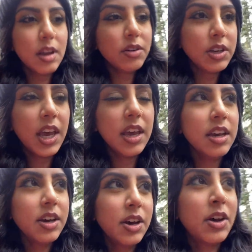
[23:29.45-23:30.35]
Okay,
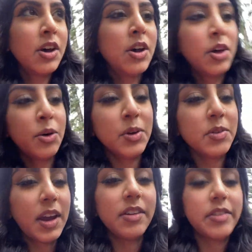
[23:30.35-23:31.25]
we're
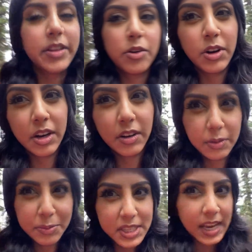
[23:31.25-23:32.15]
right around the corner
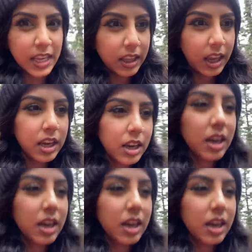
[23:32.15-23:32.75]
from the second lake,